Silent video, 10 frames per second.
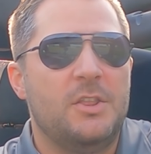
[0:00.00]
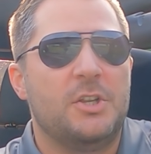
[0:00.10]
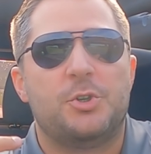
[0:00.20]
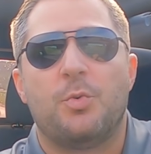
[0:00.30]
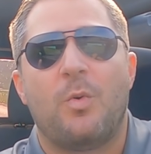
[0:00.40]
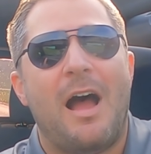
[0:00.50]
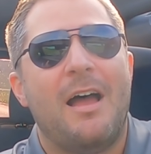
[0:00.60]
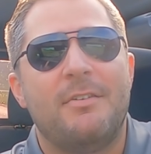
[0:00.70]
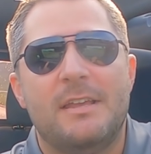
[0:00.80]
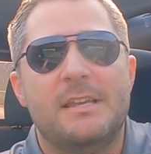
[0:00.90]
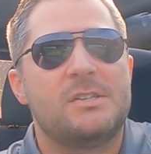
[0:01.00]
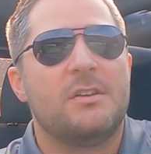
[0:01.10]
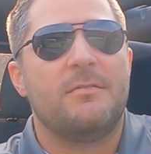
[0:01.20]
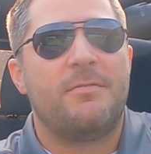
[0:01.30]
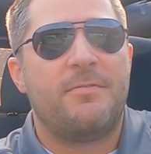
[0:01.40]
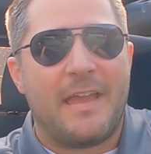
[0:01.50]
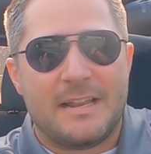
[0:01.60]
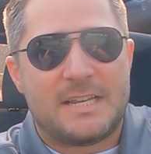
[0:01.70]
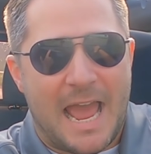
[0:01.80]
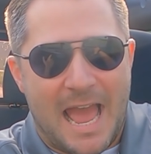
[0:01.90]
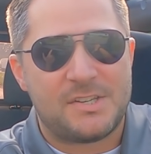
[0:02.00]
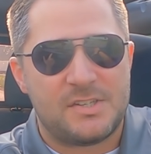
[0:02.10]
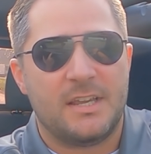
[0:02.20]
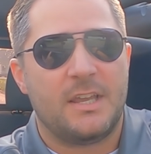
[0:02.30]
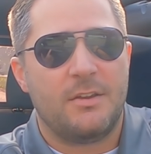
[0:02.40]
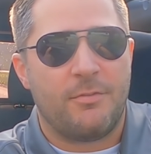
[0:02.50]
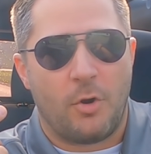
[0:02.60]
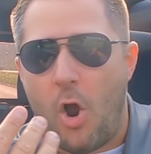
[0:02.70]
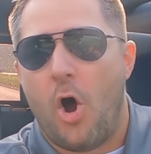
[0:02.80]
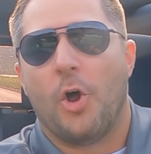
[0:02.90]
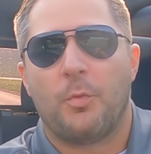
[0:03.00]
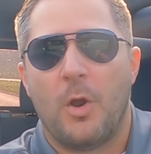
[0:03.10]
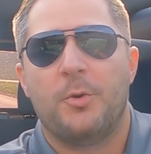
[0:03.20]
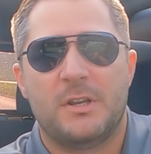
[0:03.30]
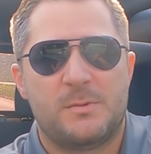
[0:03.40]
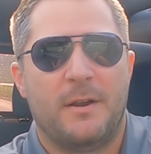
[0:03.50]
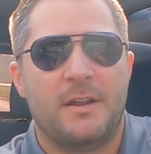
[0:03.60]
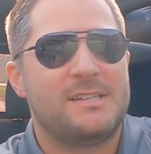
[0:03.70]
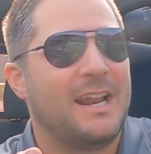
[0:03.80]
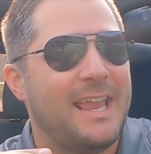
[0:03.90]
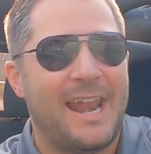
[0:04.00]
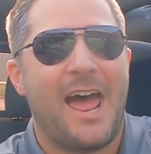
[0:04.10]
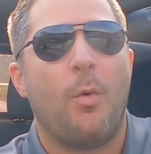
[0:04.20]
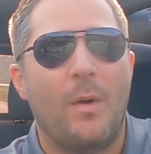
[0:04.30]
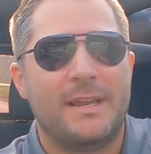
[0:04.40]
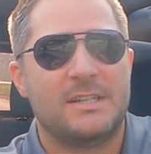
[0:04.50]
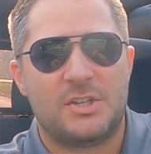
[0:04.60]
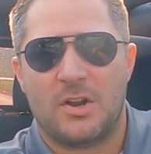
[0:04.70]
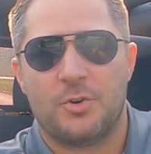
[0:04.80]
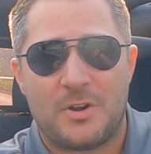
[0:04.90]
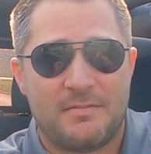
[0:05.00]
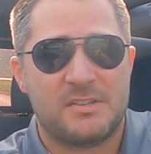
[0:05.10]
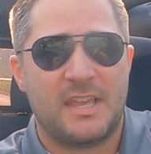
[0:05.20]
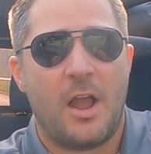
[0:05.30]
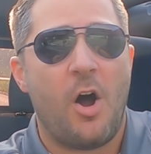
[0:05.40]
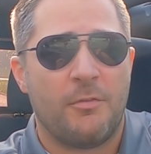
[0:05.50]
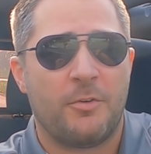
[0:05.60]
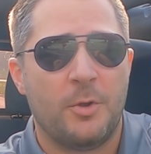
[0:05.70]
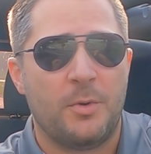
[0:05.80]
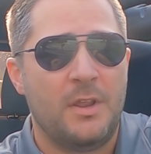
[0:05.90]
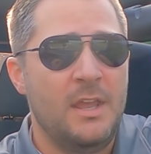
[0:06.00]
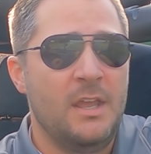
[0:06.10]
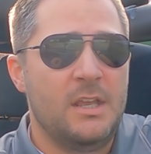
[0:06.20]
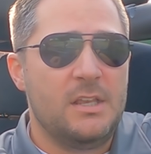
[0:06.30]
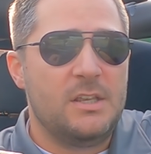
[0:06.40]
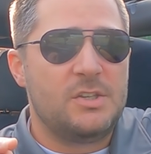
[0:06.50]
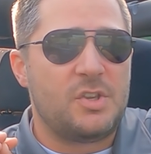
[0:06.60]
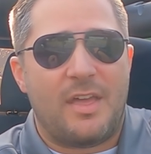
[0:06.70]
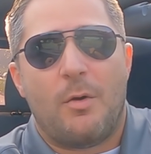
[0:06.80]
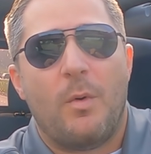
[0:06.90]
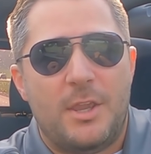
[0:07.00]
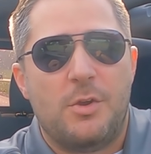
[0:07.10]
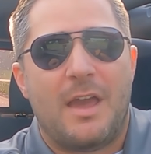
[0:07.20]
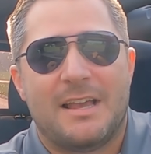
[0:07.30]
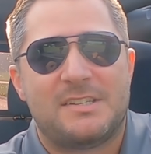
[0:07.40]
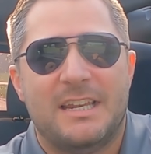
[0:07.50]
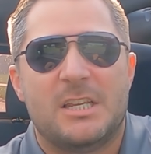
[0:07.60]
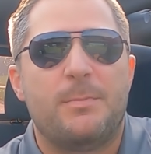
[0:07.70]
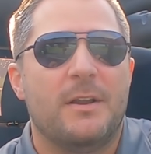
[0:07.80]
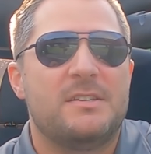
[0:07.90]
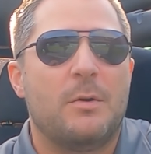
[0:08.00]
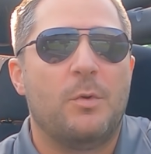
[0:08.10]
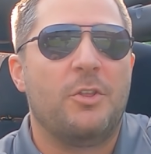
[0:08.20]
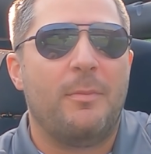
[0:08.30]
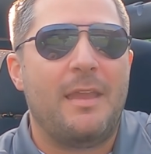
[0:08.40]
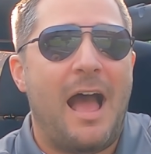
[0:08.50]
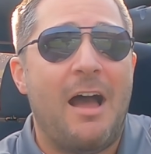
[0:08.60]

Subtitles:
The drive is fantastic for on-road experience, and I cannot wait to drive this thing off-road so that way you guys can experience that with me.